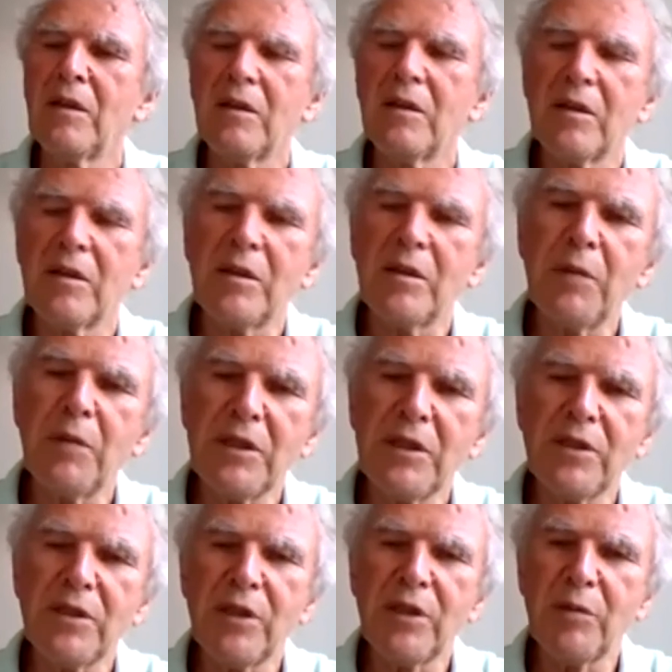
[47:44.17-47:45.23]
the parity
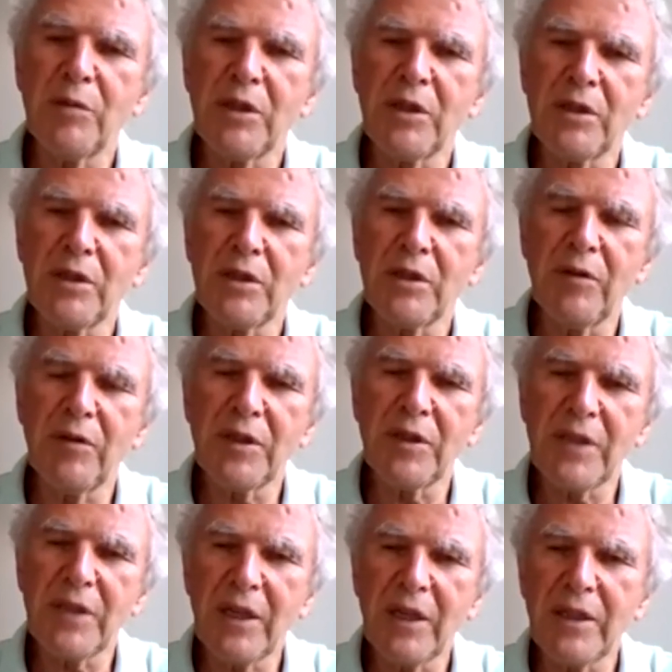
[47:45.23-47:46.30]
check matrix with
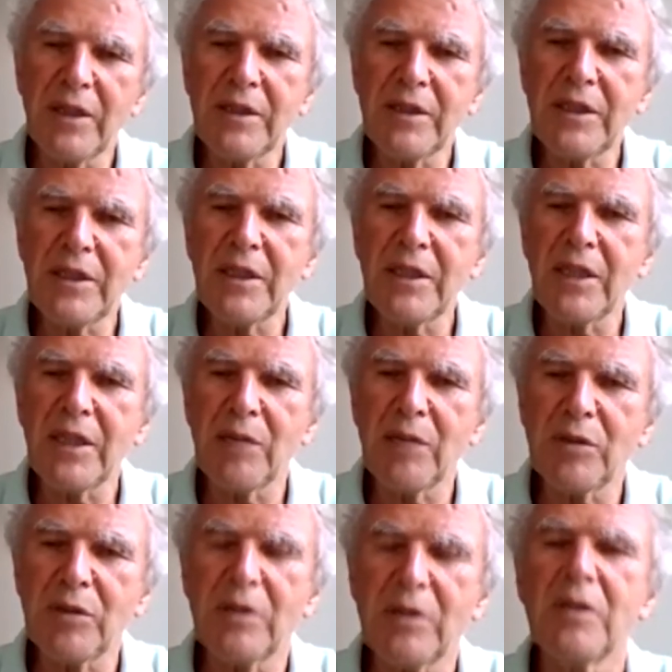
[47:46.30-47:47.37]
exactly T
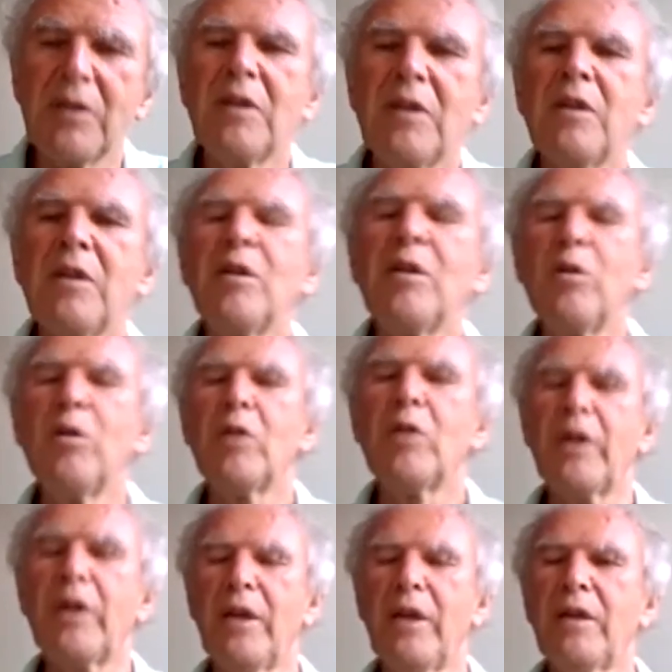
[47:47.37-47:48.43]
times log
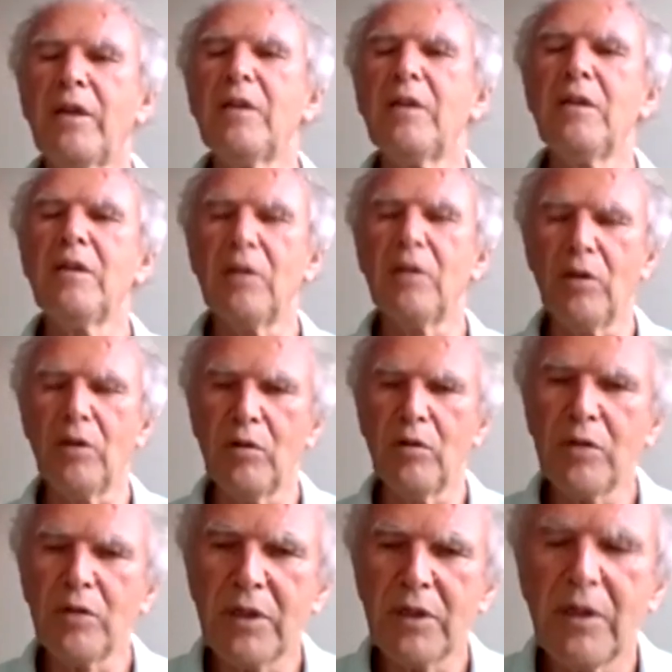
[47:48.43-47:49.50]
n
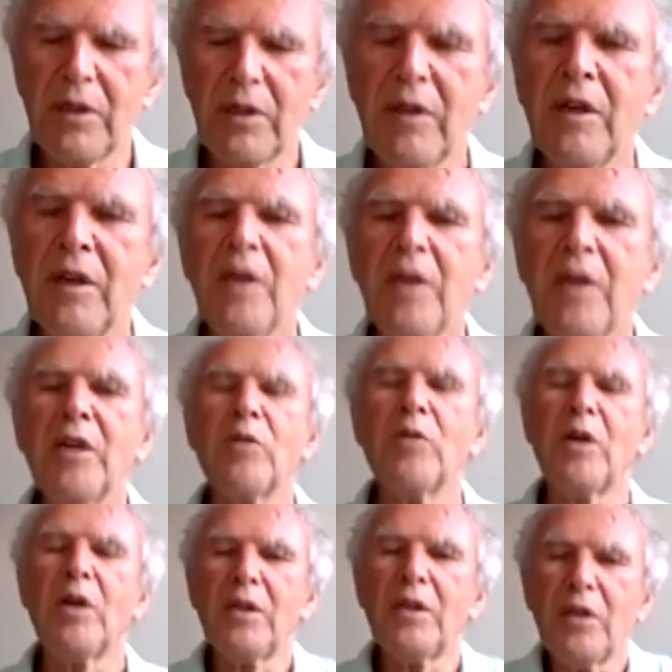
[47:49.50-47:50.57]
rows. And
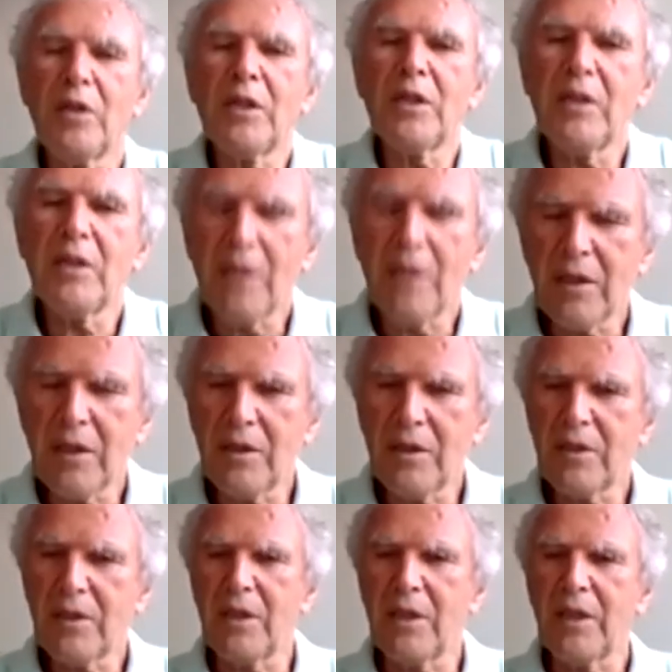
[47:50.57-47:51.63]
on the other
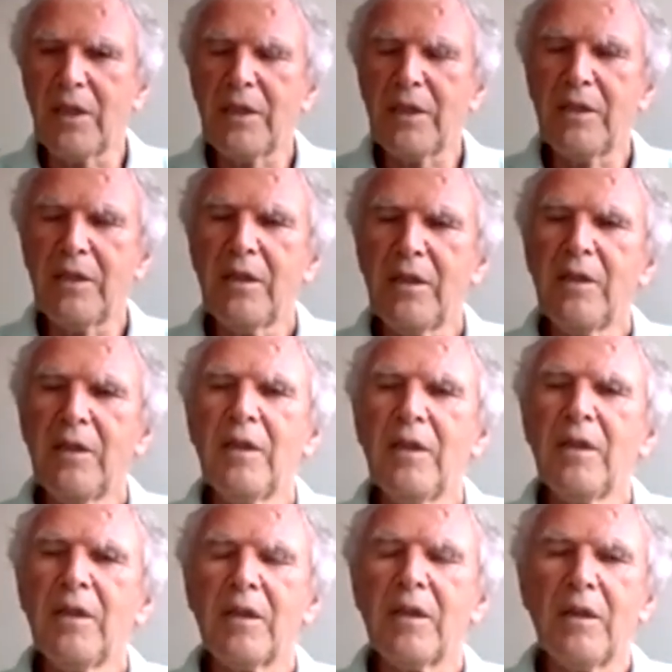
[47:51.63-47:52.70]
side,
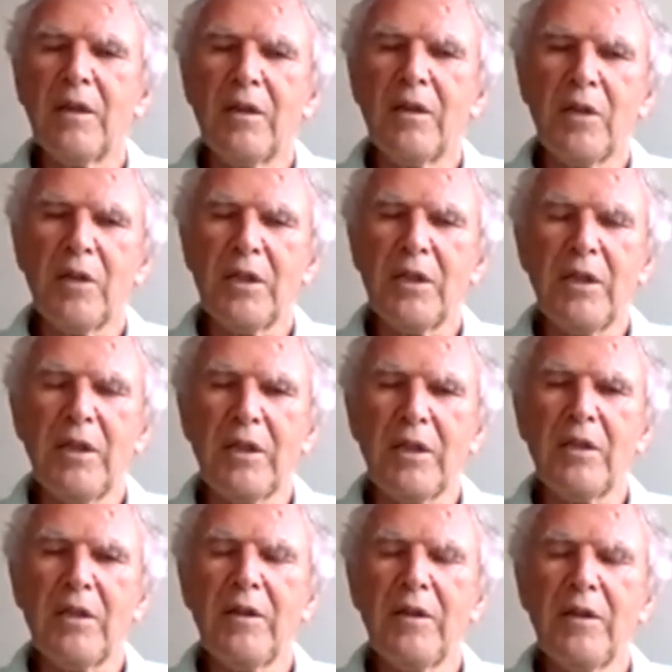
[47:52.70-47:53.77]
other
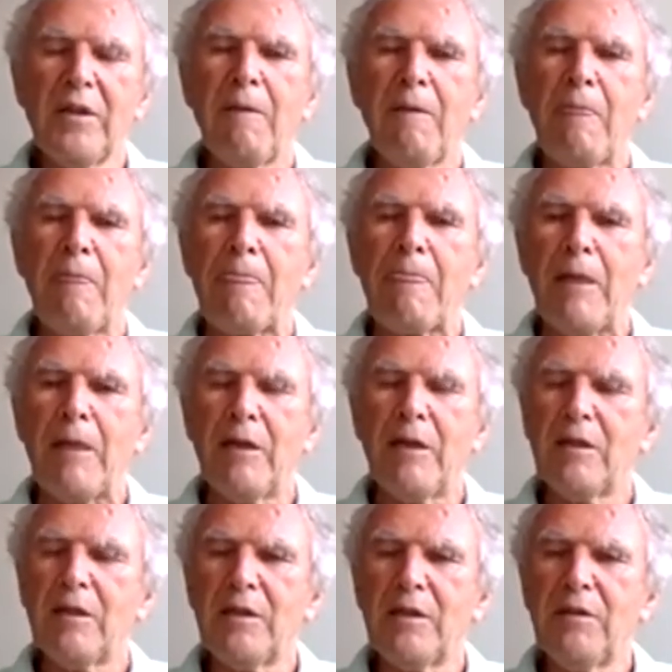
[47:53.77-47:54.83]
hand,
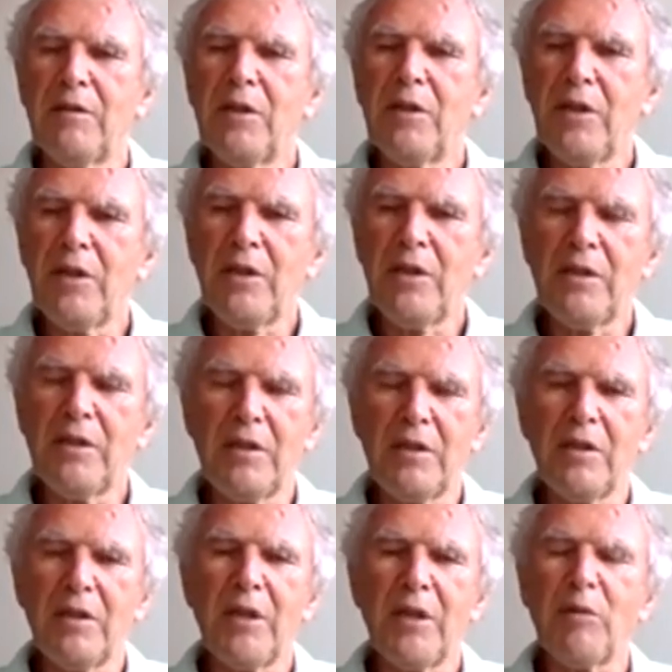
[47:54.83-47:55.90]
the very easy
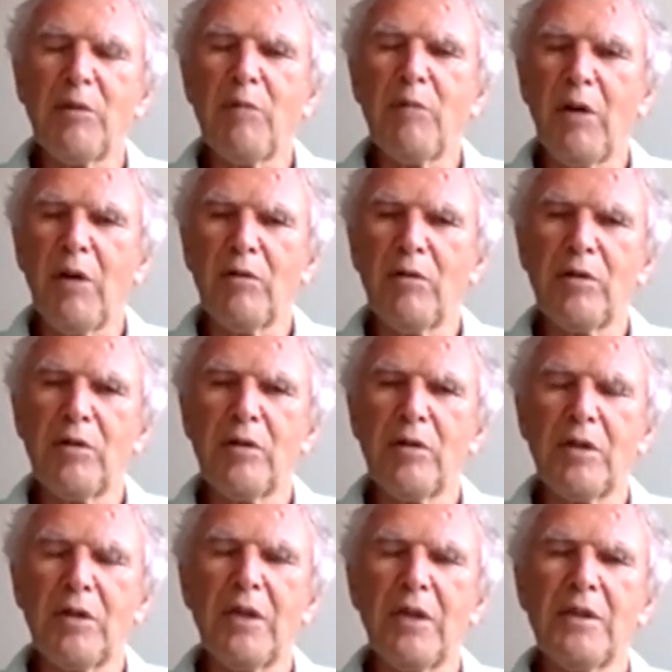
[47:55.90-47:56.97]
Hamming bound
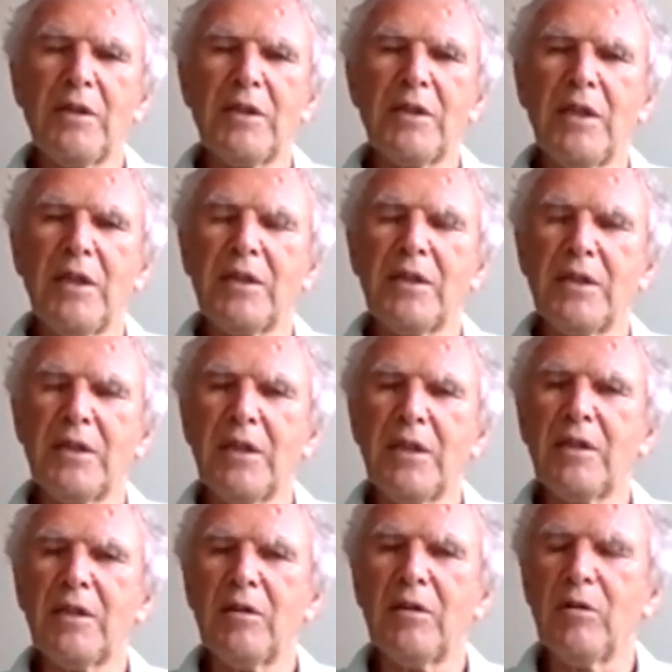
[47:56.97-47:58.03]
tells us that,
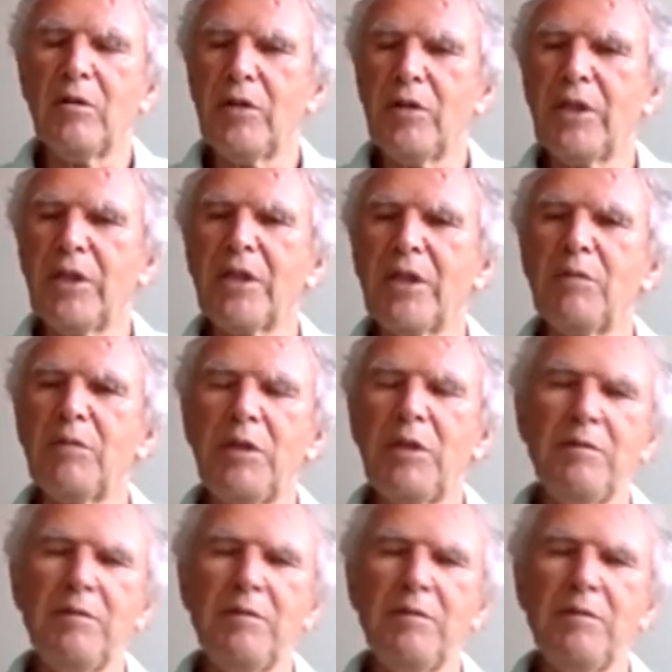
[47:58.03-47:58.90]
oh, it cannot be